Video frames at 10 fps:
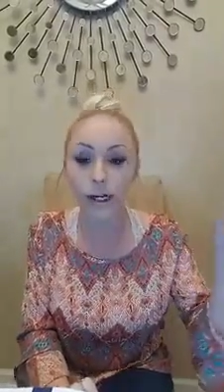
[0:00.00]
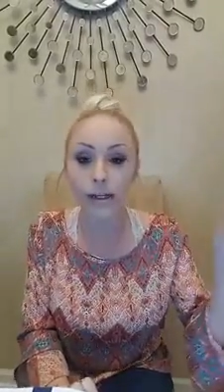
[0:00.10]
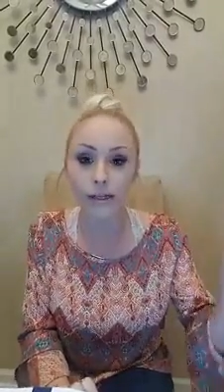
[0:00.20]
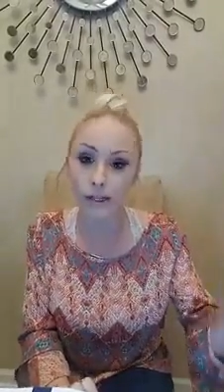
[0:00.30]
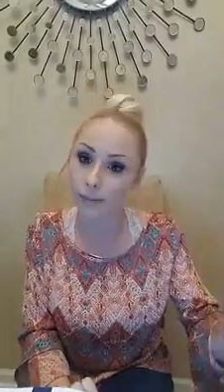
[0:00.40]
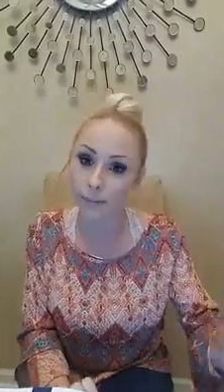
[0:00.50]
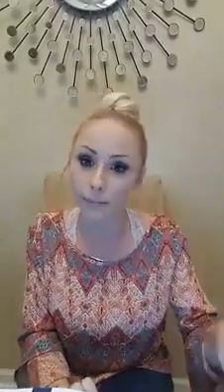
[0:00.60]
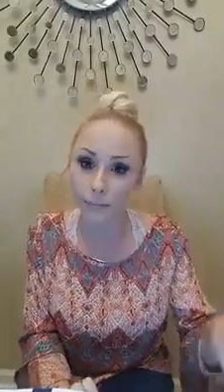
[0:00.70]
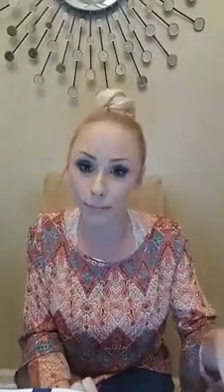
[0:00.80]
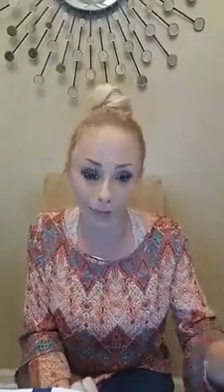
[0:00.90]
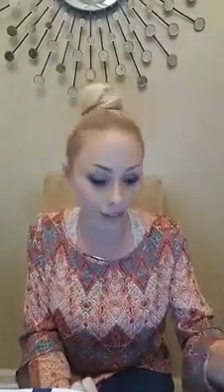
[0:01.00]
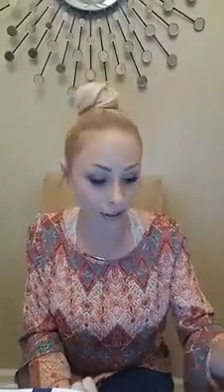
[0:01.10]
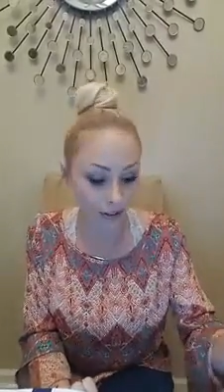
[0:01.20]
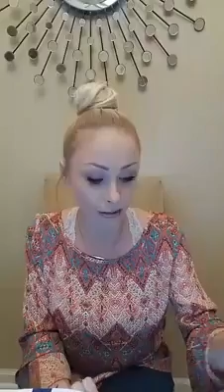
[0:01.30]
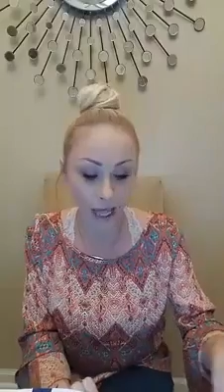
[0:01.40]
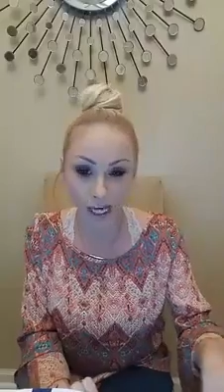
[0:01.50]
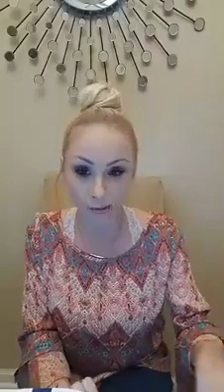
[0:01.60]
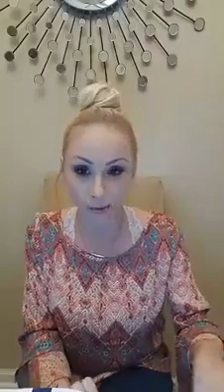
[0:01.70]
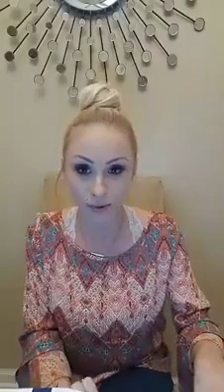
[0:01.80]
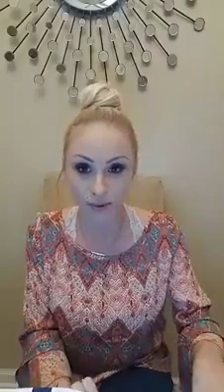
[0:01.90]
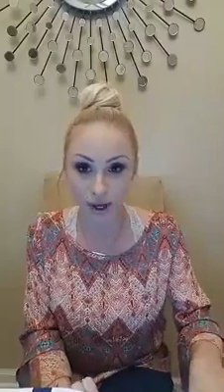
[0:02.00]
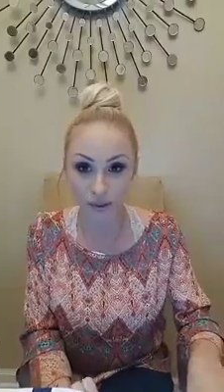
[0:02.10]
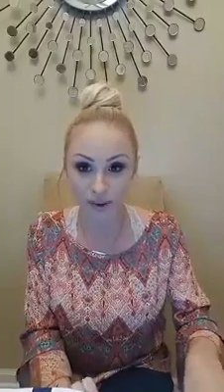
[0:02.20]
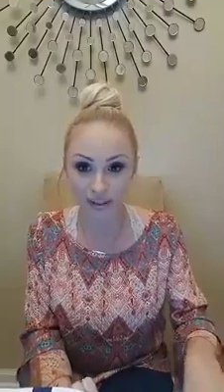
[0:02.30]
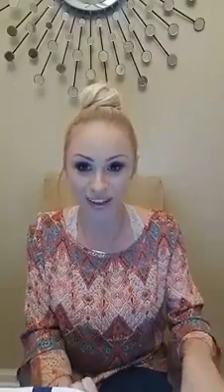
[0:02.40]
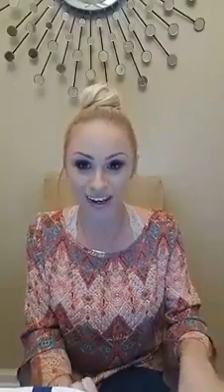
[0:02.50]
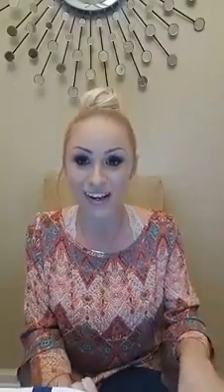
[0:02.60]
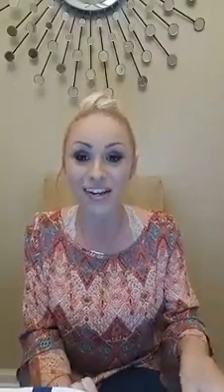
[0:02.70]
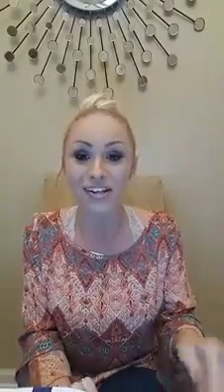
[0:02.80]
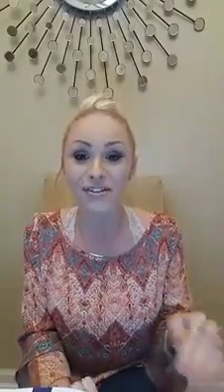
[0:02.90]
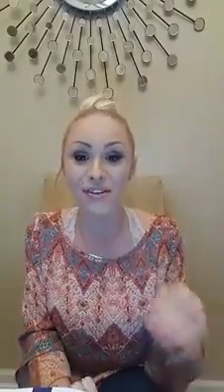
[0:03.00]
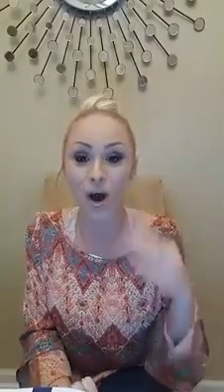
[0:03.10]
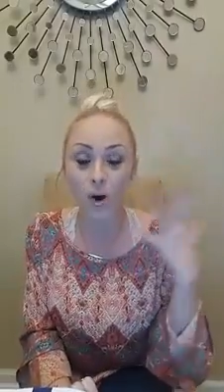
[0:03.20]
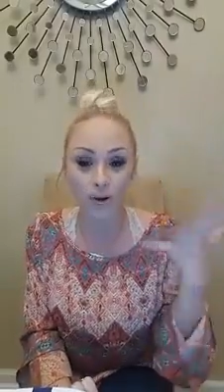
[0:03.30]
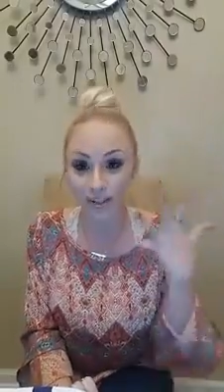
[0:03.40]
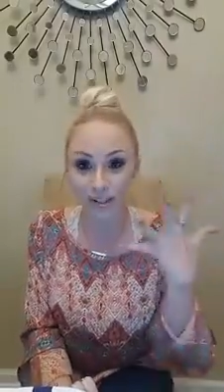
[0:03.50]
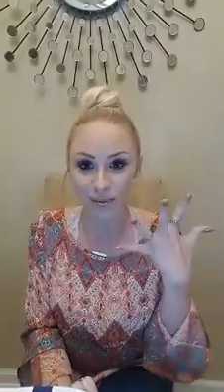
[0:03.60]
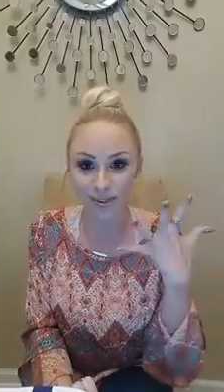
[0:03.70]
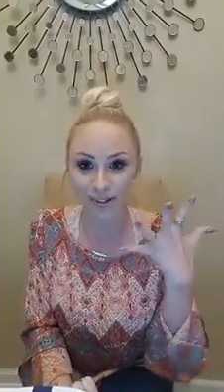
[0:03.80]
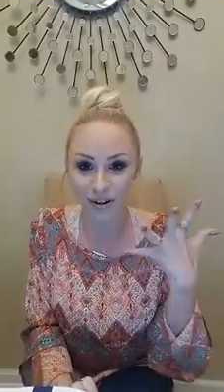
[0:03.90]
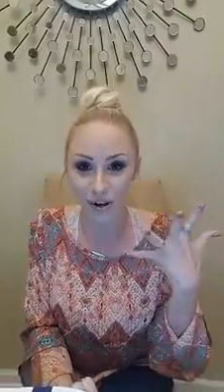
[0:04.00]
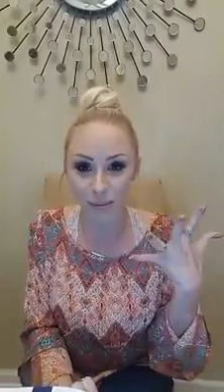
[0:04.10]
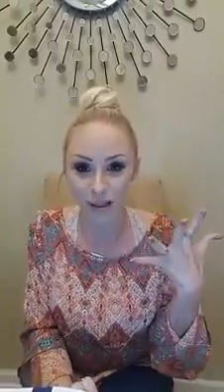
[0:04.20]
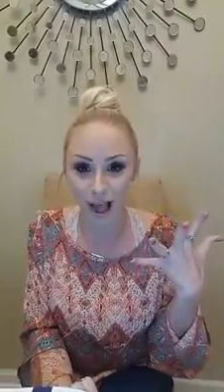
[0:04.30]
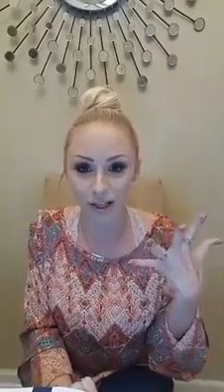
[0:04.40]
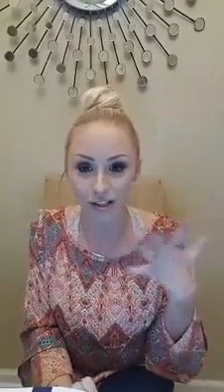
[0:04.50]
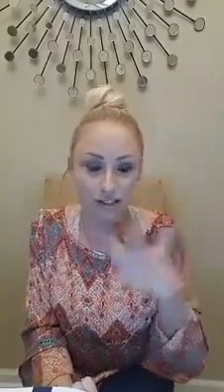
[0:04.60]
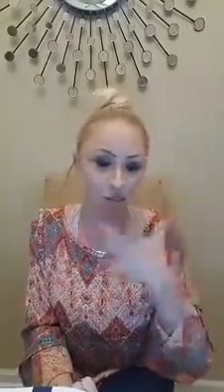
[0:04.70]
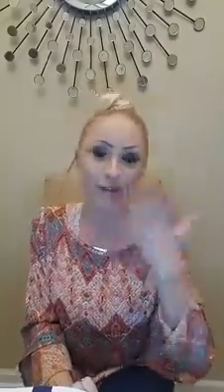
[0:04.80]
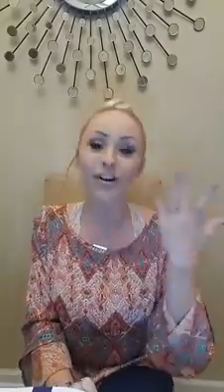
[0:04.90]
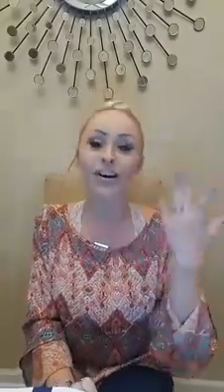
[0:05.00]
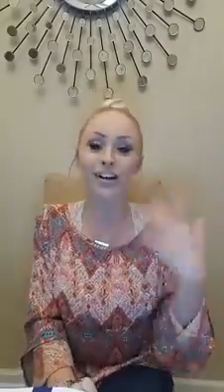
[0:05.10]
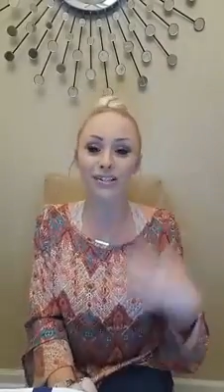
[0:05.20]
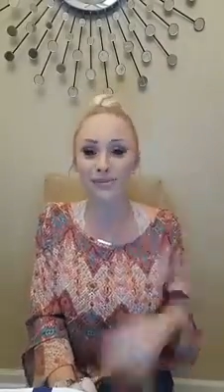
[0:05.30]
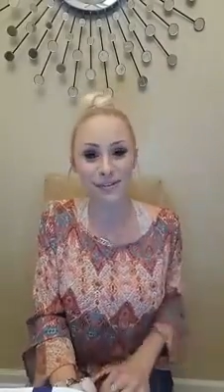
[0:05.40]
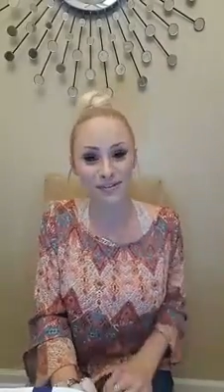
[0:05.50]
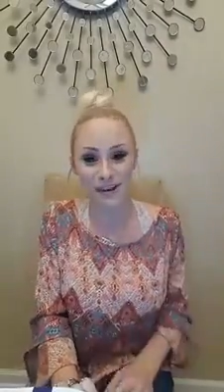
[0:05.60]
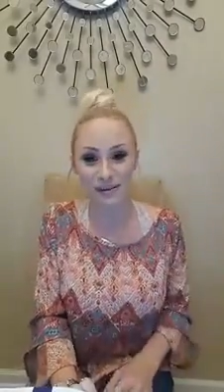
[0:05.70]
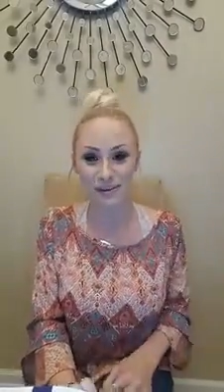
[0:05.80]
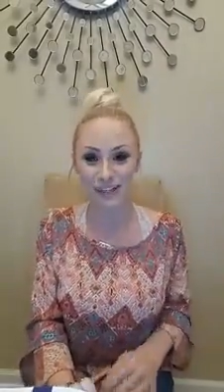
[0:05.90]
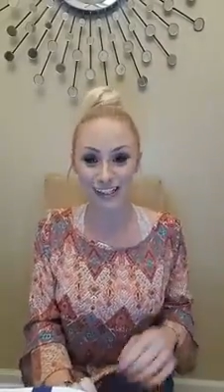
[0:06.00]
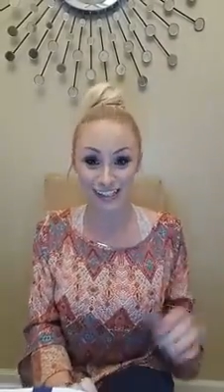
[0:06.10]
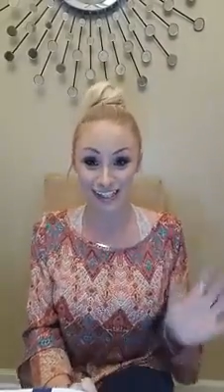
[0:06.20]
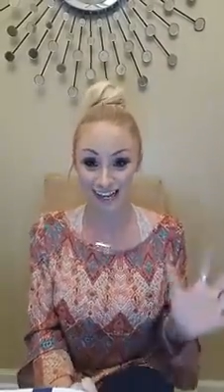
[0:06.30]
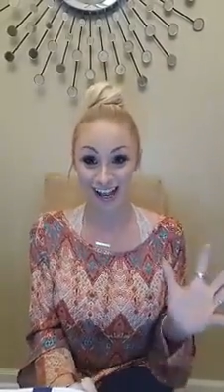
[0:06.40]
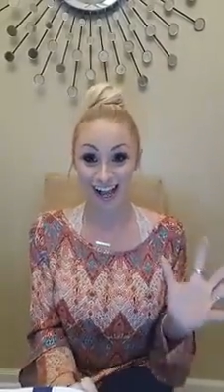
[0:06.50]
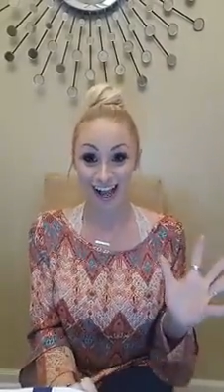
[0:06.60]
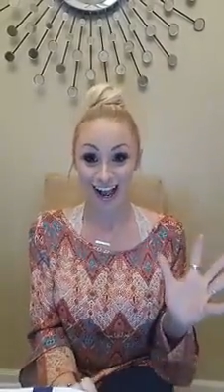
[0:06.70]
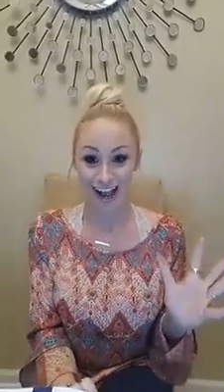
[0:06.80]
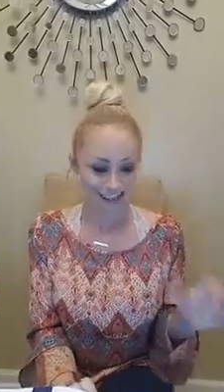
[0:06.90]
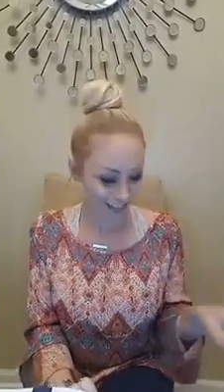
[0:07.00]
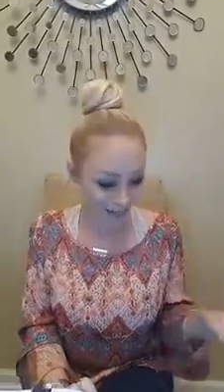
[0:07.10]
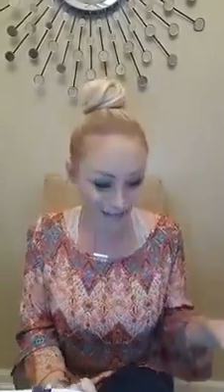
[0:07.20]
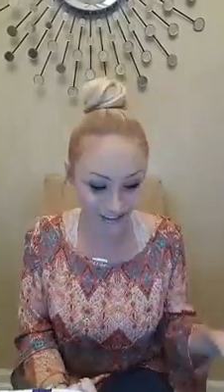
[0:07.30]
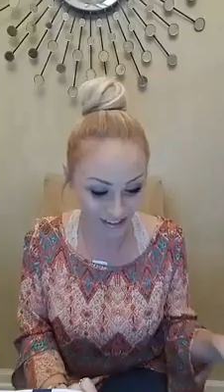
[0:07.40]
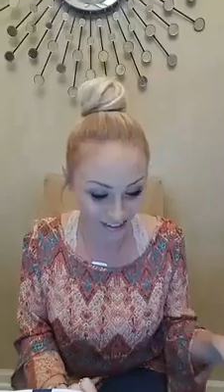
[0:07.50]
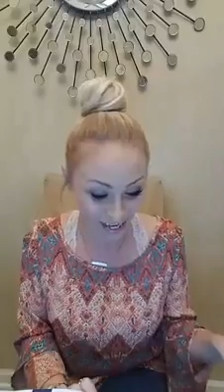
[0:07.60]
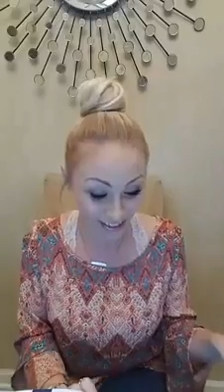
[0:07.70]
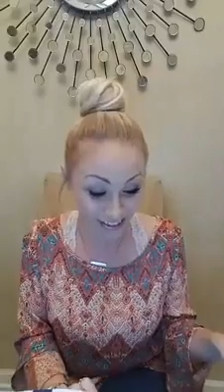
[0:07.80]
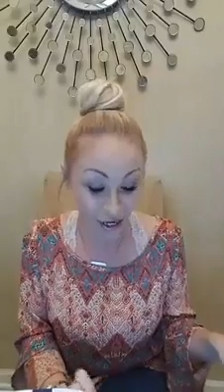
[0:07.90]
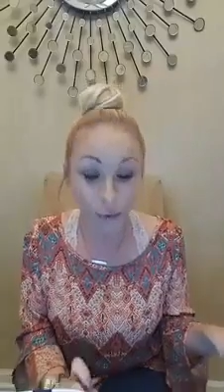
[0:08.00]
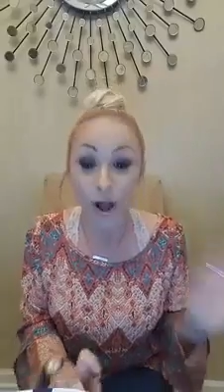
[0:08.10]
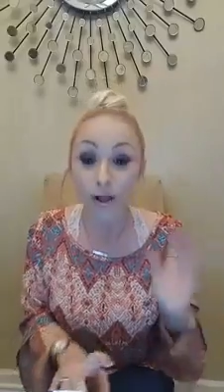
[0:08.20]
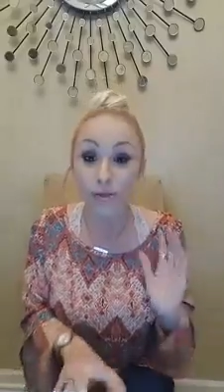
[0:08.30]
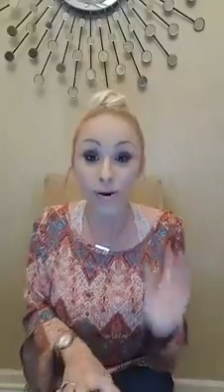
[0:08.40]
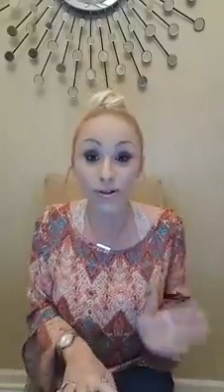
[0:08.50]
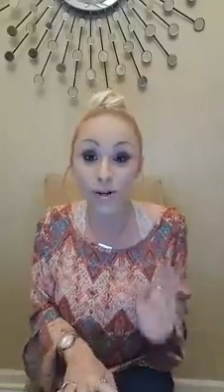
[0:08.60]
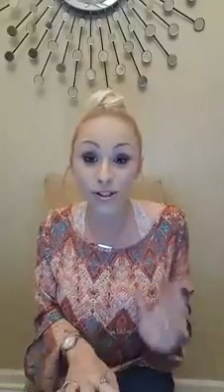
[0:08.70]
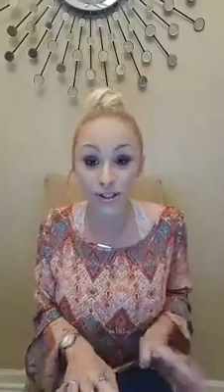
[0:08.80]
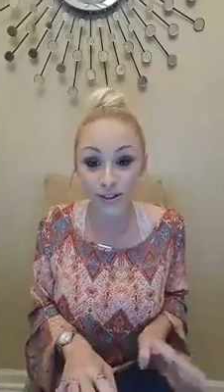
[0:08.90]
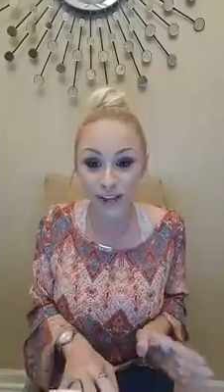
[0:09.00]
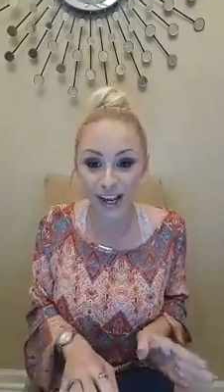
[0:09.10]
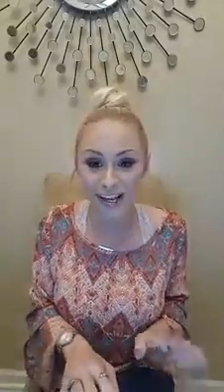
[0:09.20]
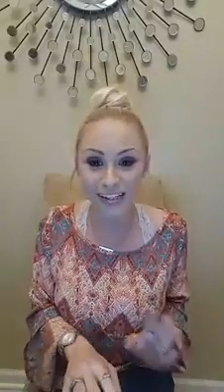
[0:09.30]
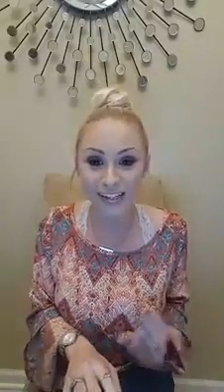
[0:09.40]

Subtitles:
So, because I want to start growing my lashes. It'd be great not to wear fake ones. I'm so excited. So, those are our two things for our big, beautiful lashes.